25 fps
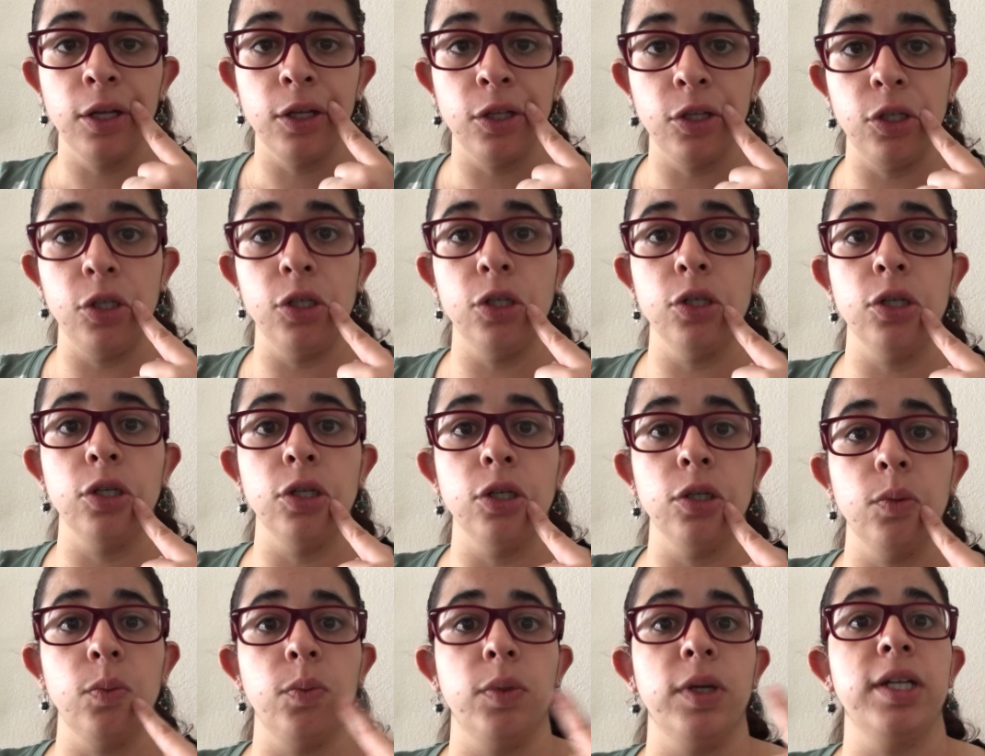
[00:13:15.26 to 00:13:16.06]

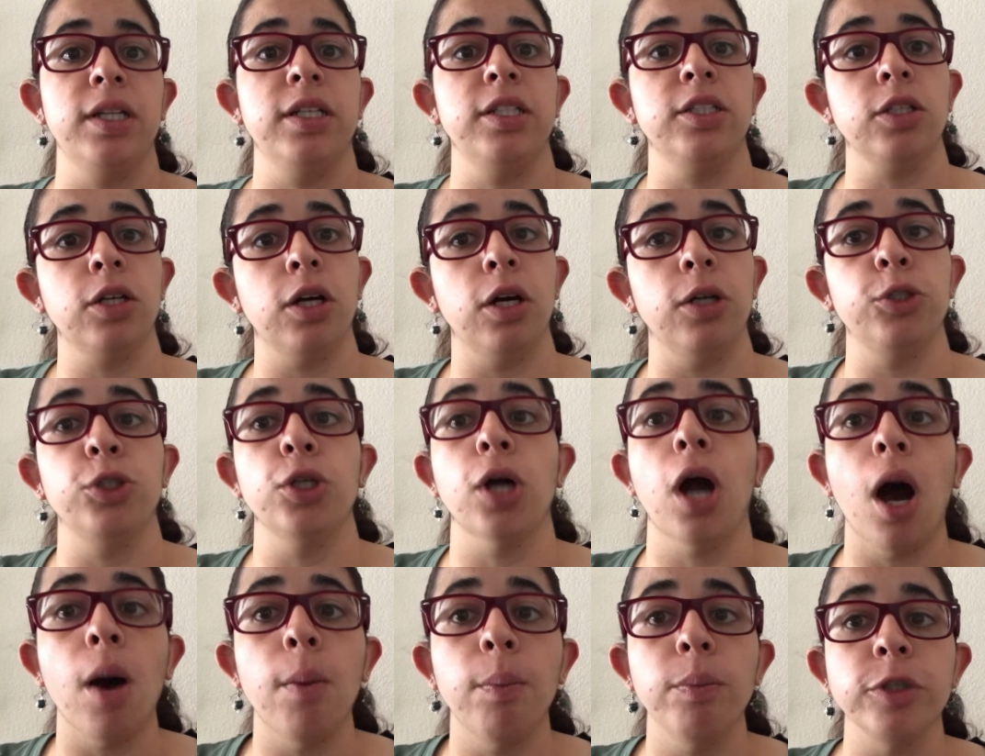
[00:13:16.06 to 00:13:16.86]
what is called
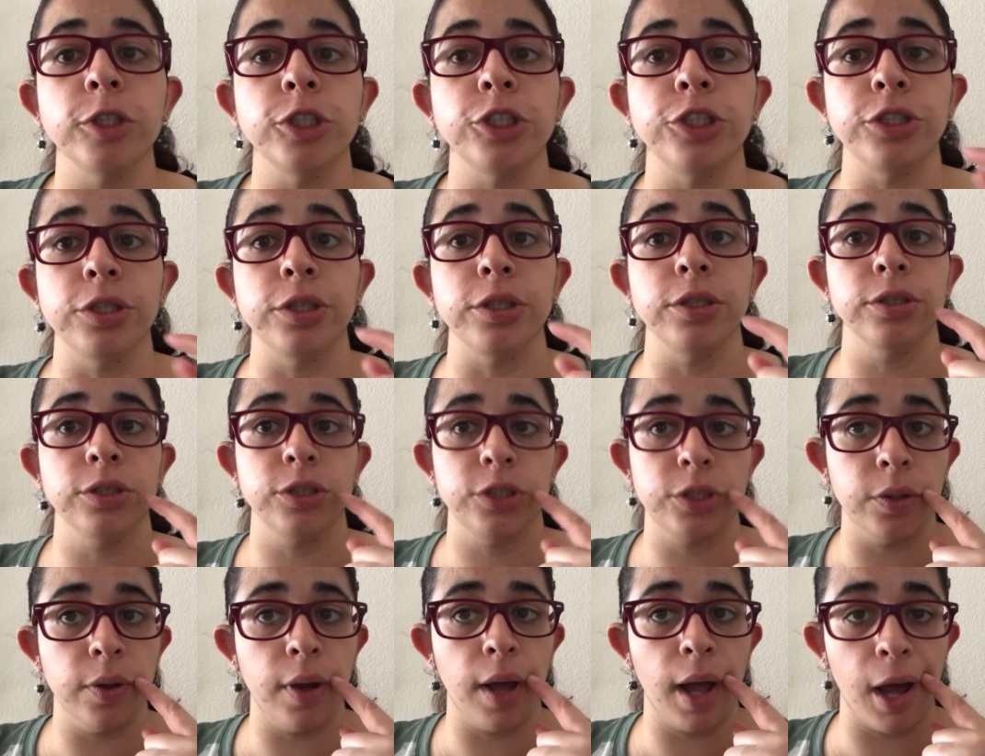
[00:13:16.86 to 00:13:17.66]
your embouchure.
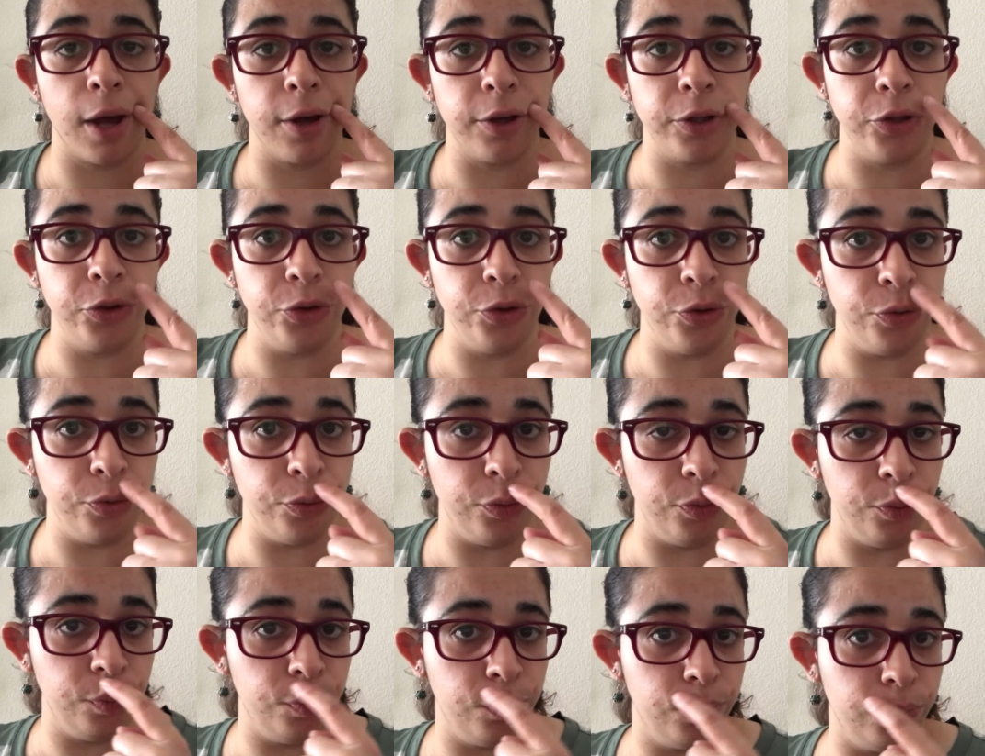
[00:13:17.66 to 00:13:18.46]
So how
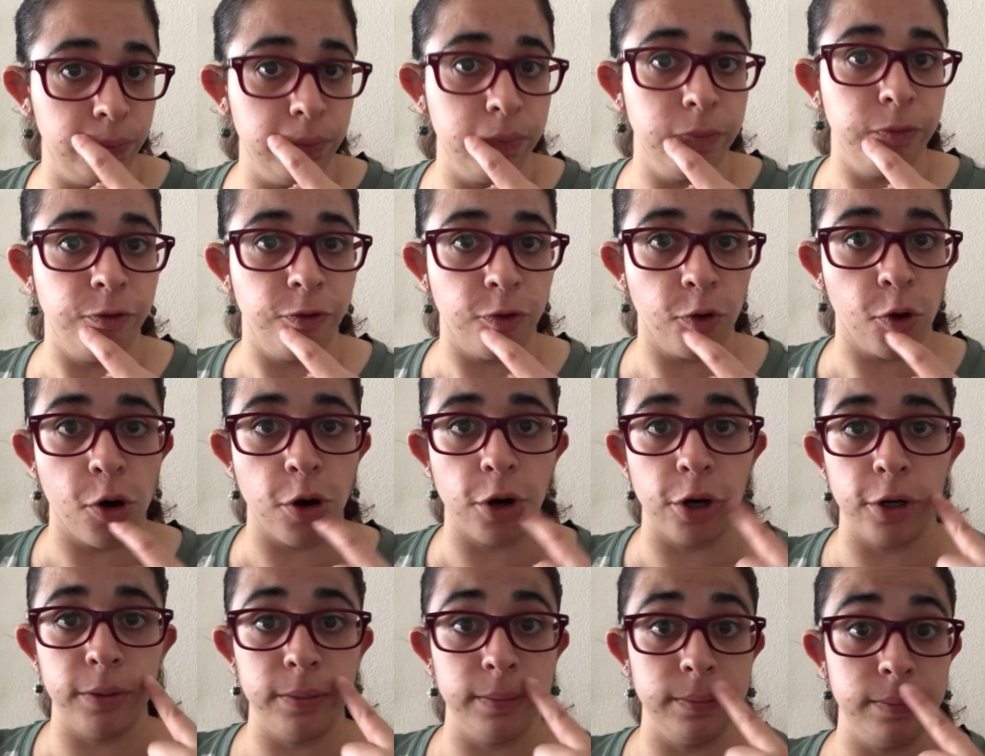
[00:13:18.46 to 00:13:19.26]
you
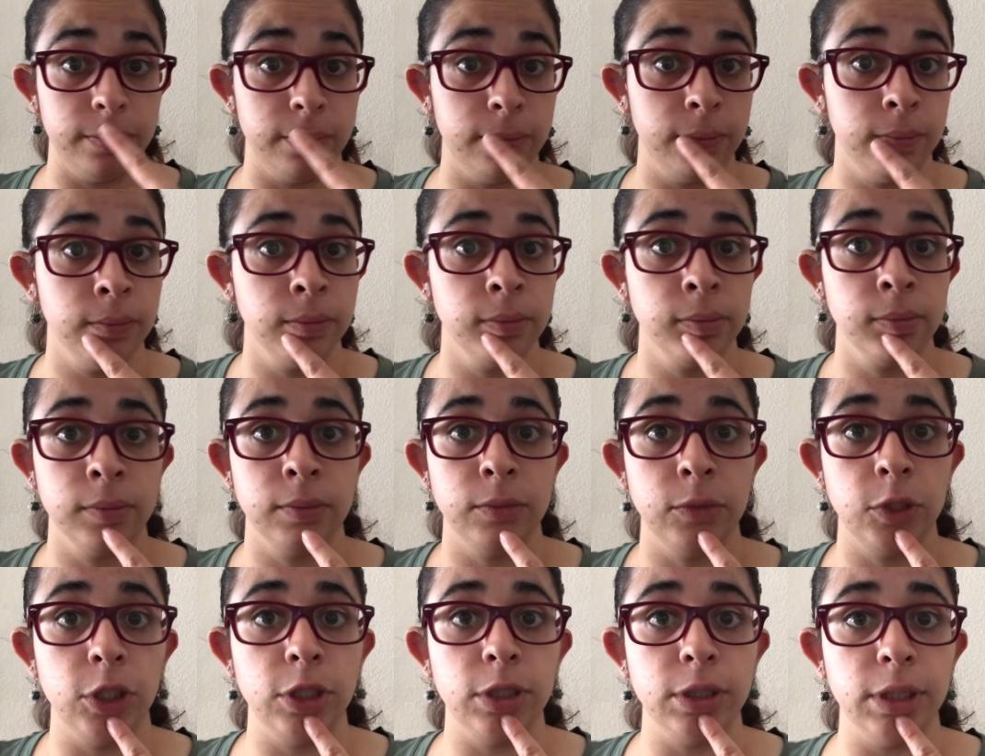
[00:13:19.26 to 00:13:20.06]
form
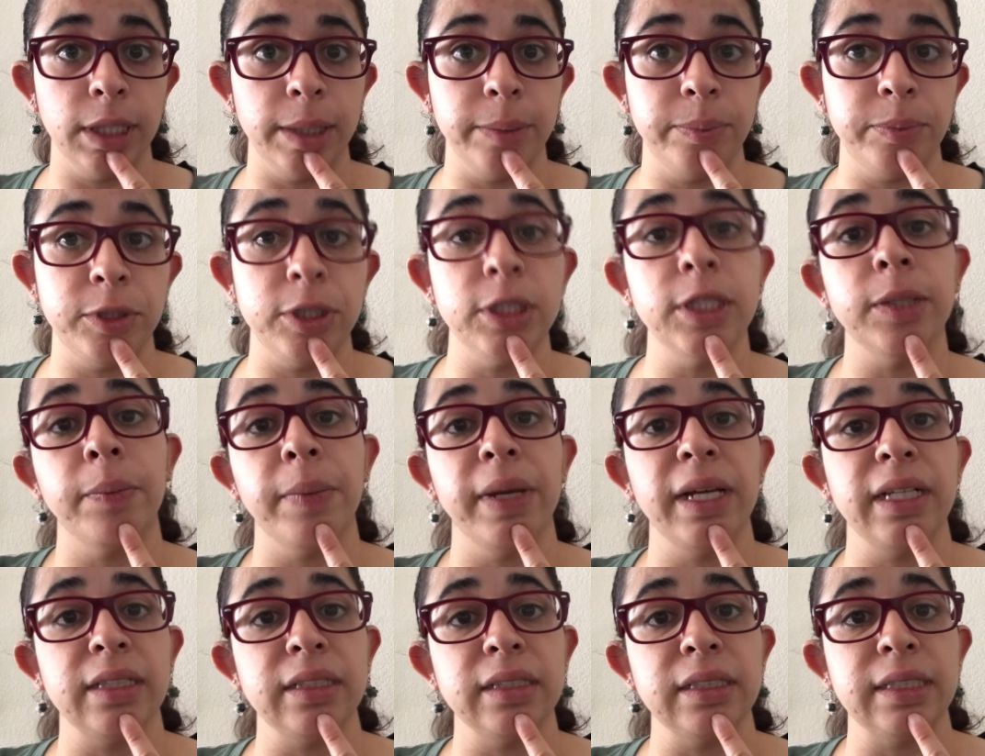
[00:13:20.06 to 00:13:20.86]
your lips to
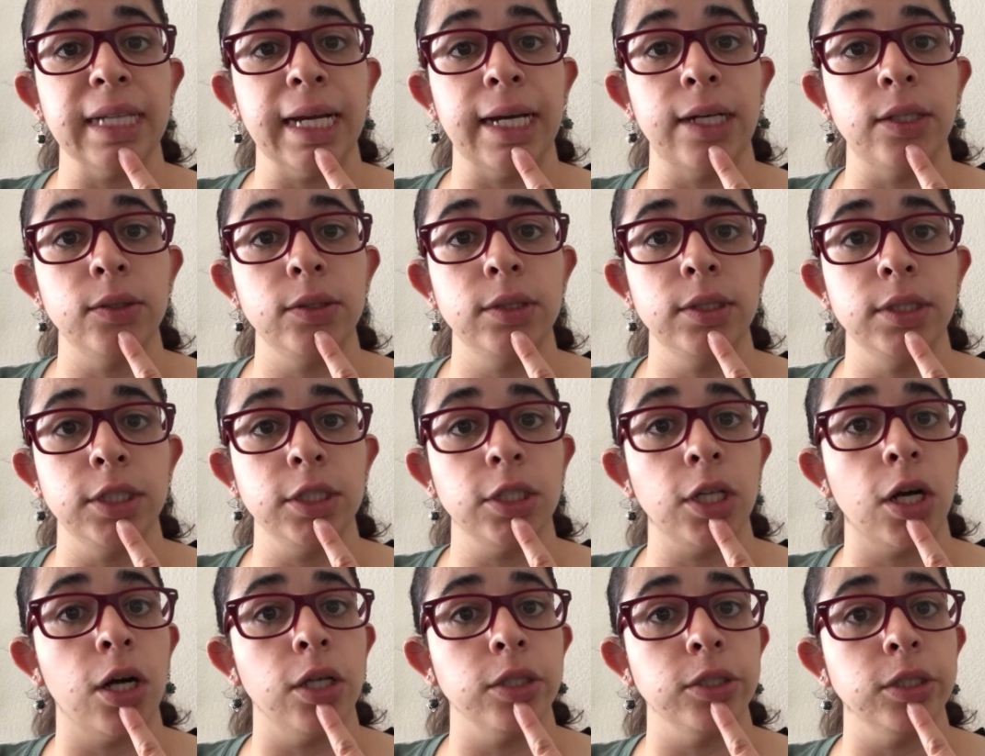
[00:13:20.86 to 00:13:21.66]
make the sound
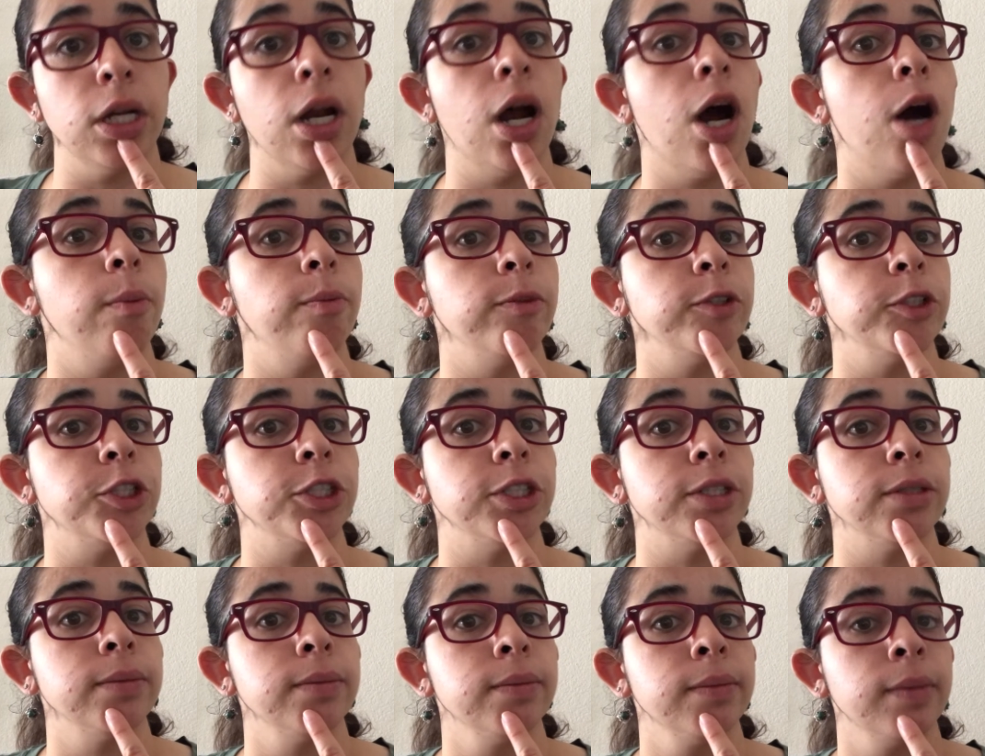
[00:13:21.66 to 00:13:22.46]
is called an
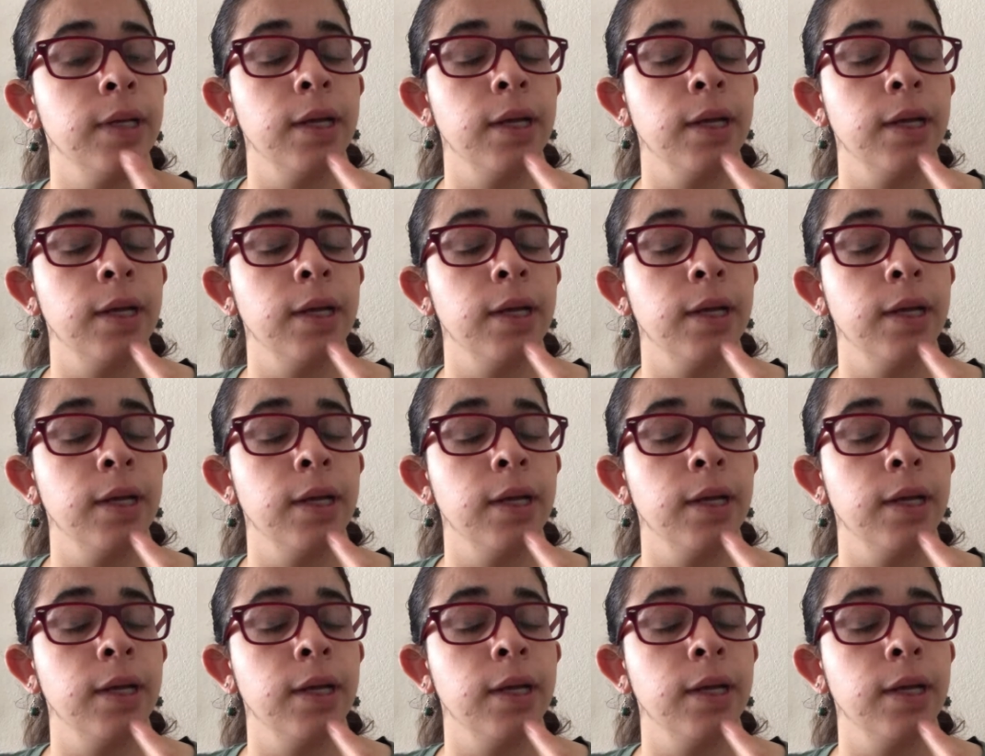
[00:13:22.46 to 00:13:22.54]
embouchure.